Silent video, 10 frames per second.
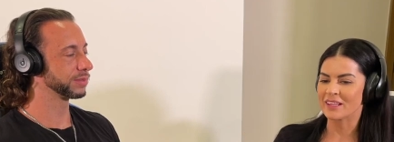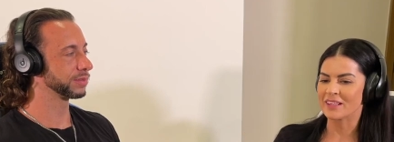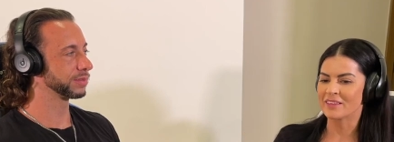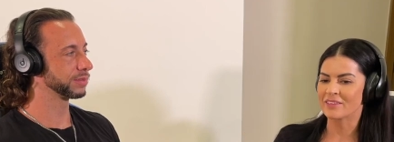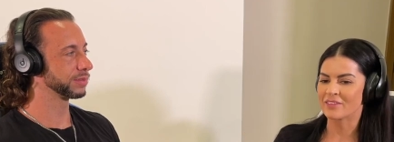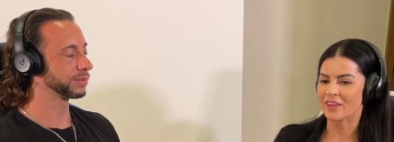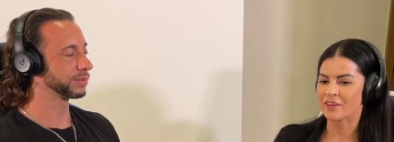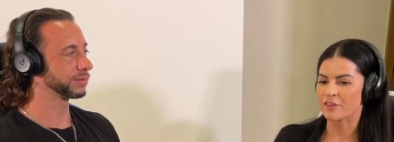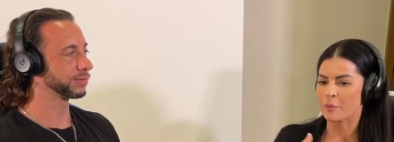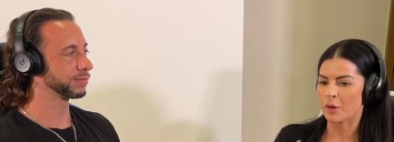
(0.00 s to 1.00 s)
Speaker 1: he's
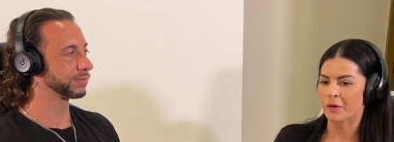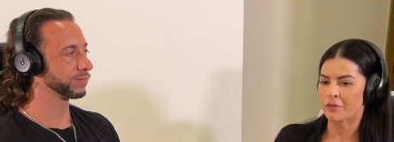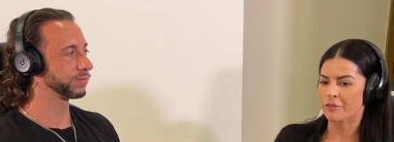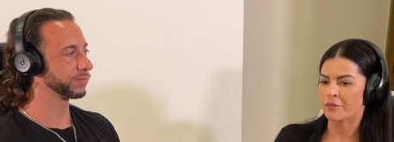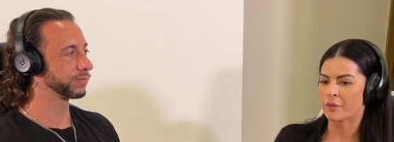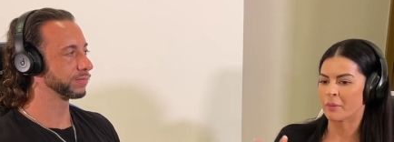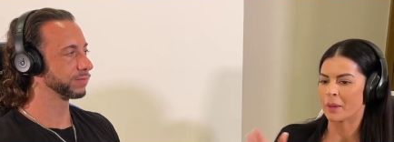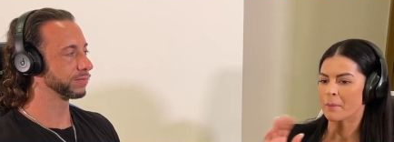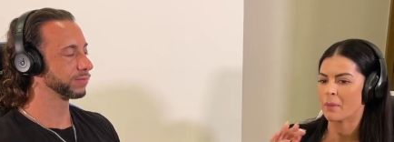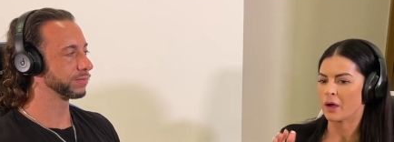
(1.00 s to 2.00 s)
like from Earth, from
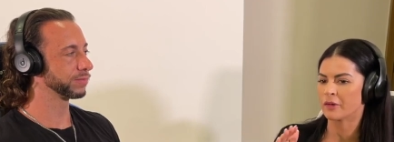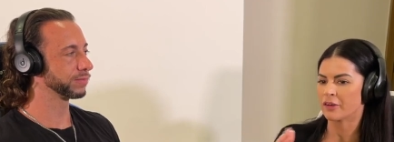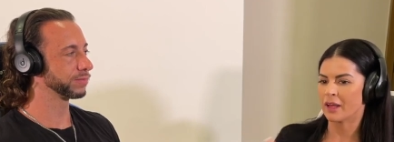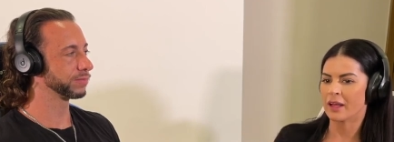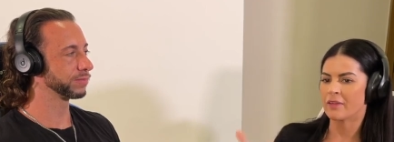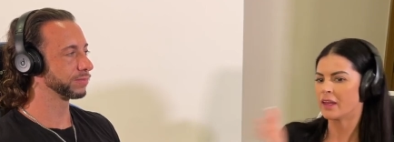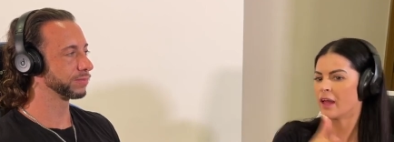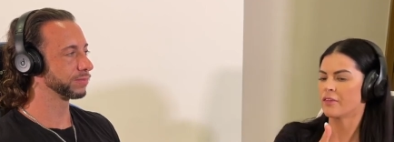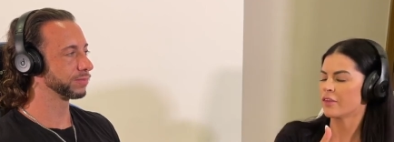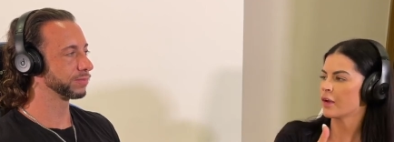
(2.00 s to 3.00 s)
like modern day, and then
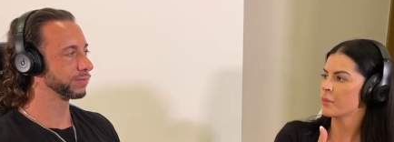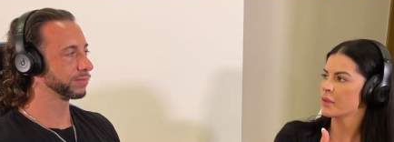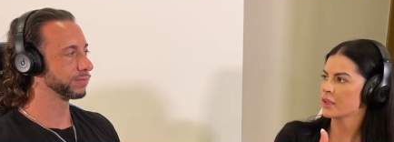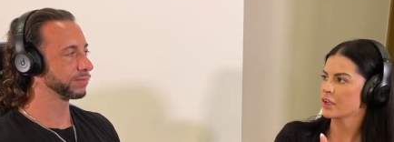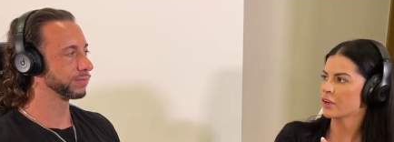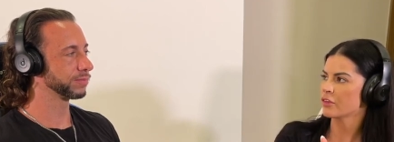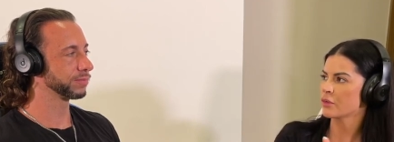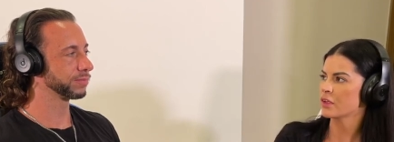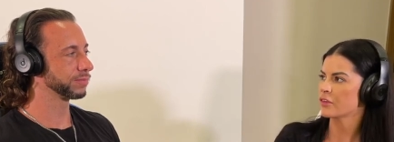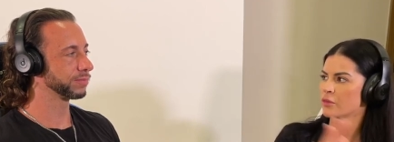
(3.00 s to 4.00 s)
ends up here.
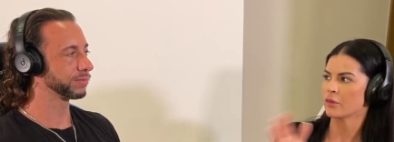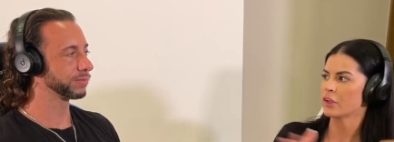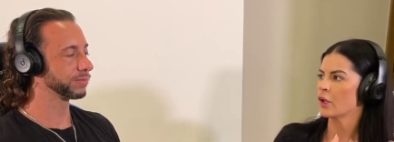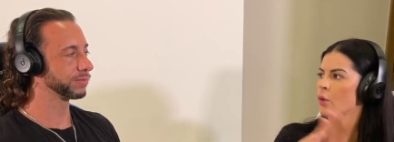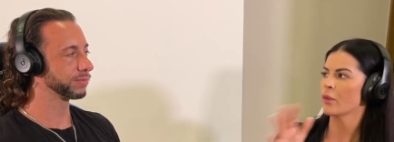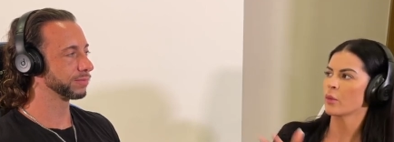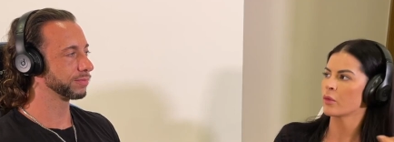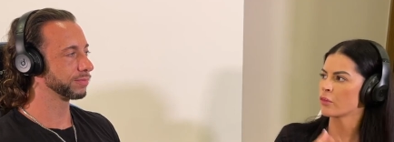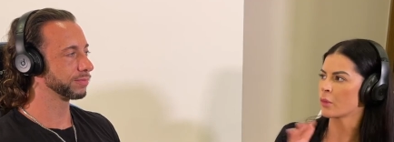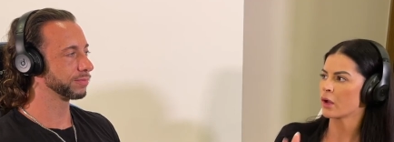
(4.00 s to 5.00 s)
So he doesn't really know like
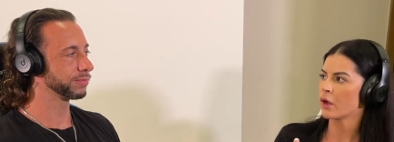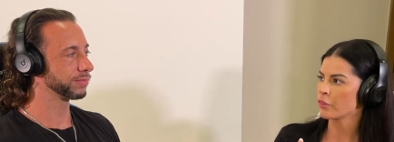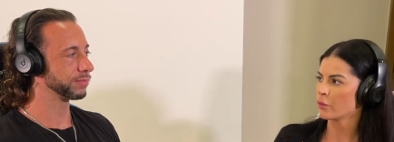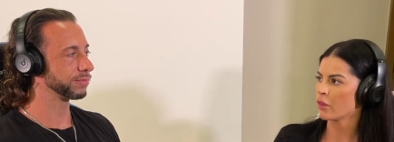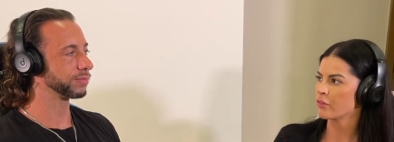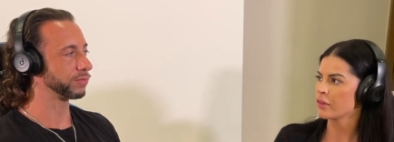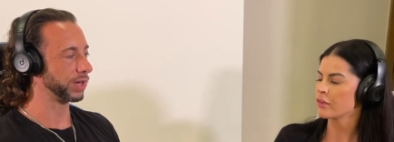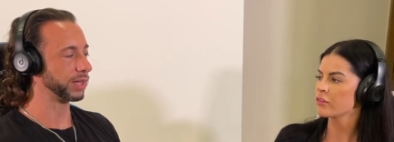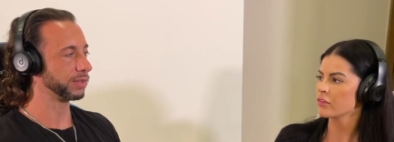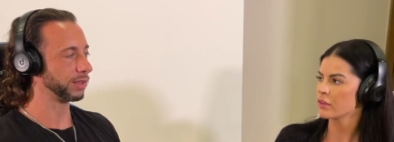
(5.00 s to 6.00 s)
what's going on through all of
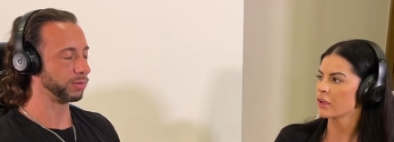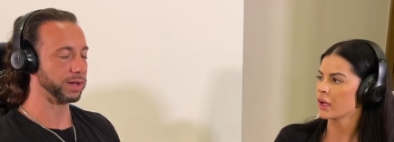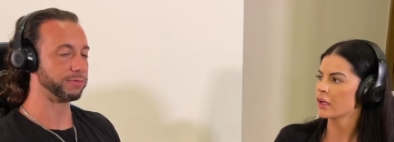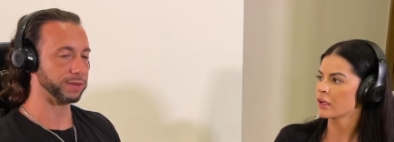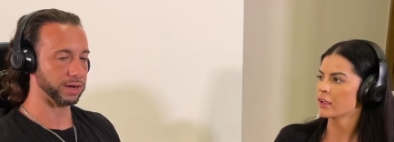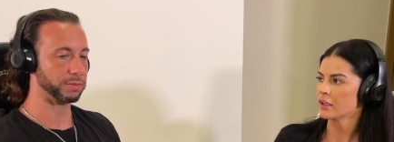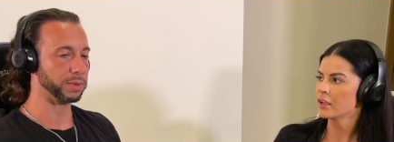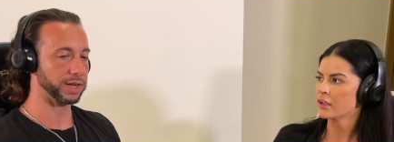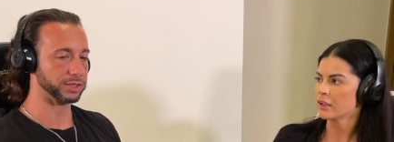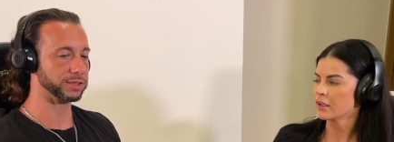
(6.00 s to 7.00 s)
this.
Speaker 2: Right, that's what yeah. I figured,
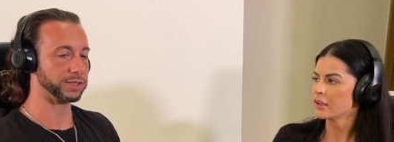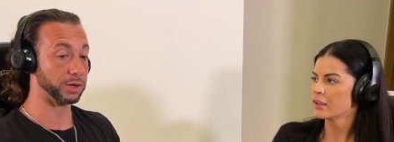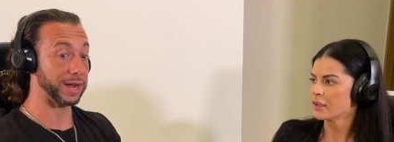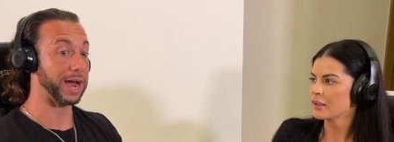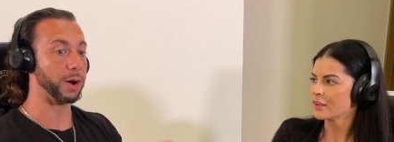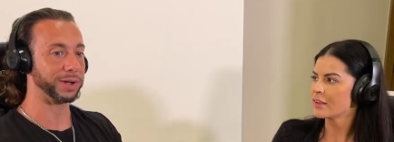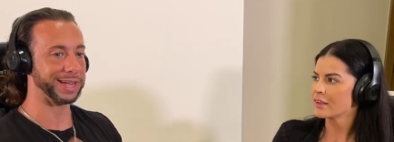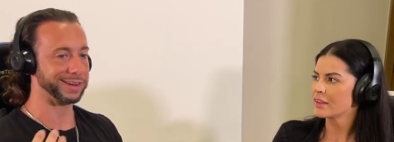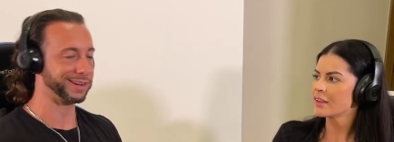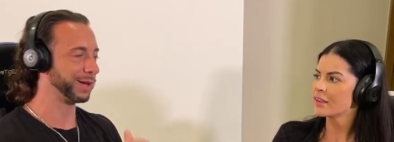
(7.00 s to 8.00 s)
but I just didn't know how
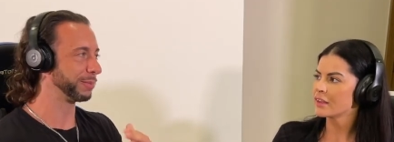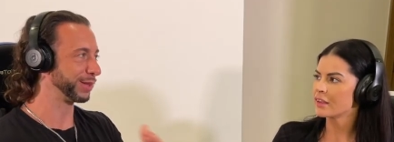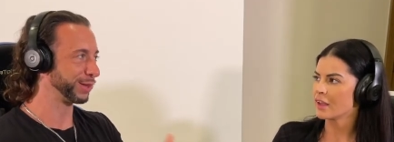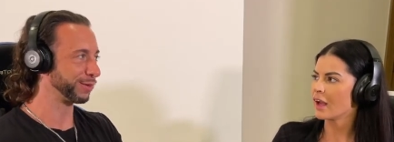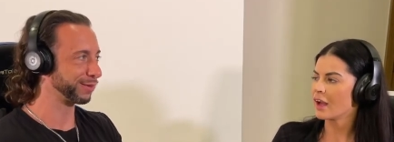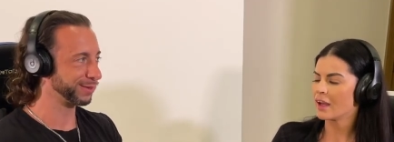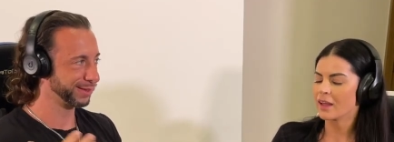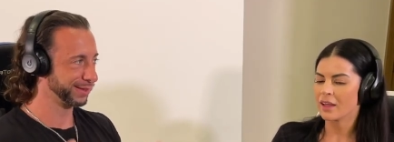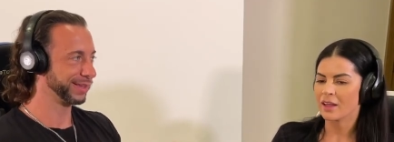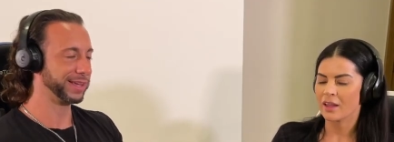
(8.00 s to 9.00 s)
he ended up in this.
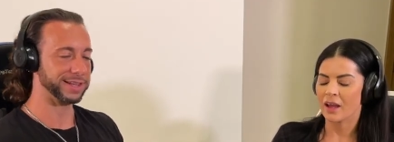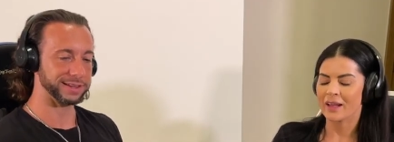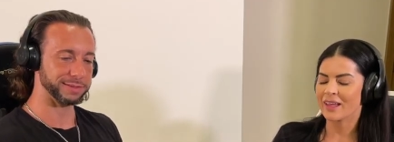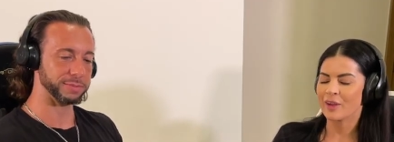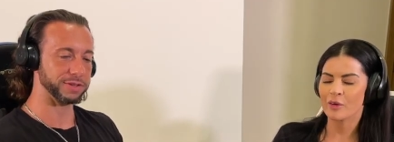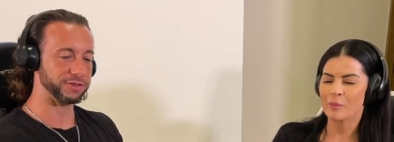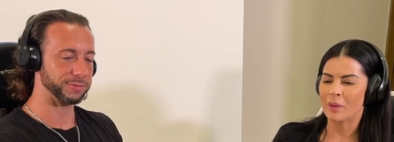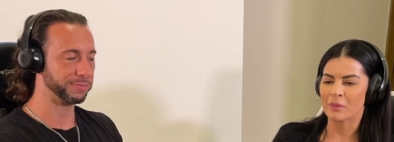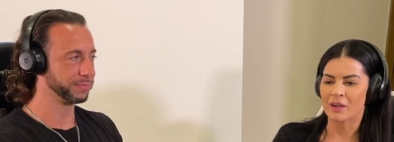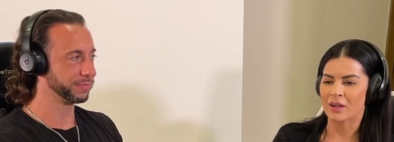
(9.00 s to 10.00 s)
Yeah. I can't
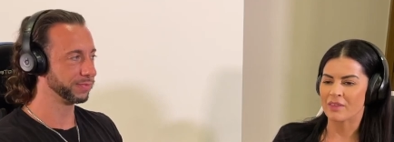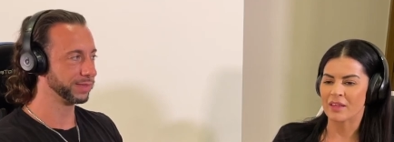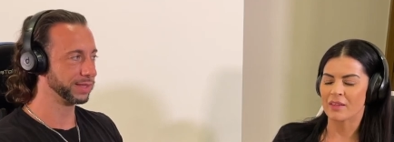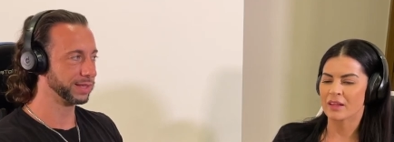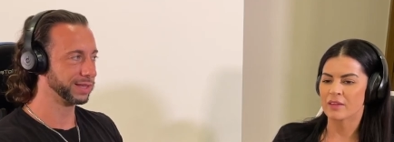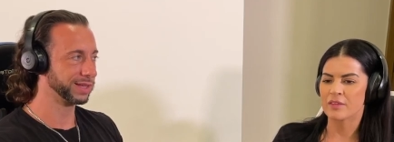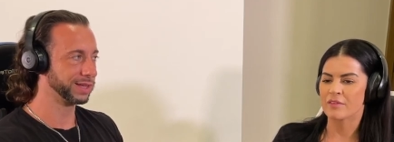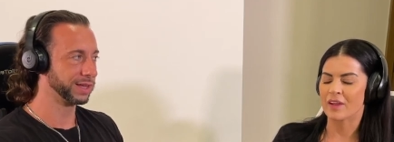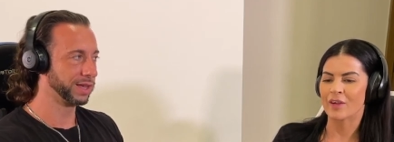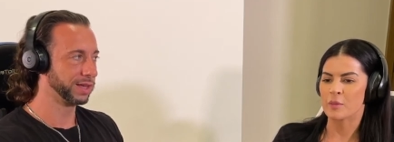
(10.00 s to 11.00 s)
remember.
Speaker 1: I think like in the
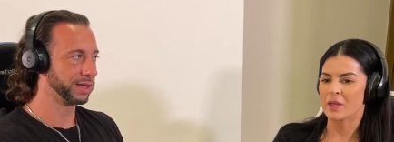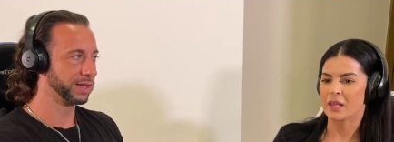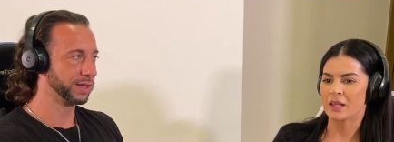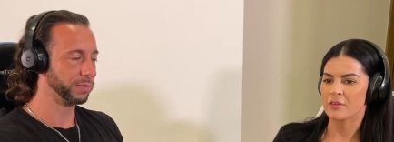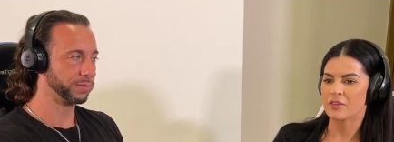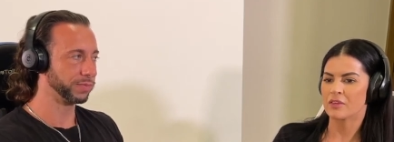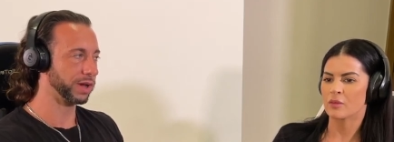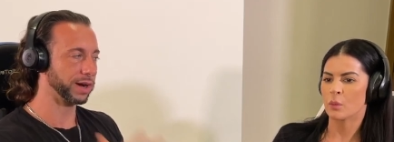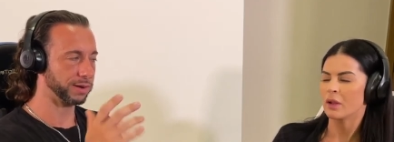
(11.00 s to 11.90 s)
very beginning of season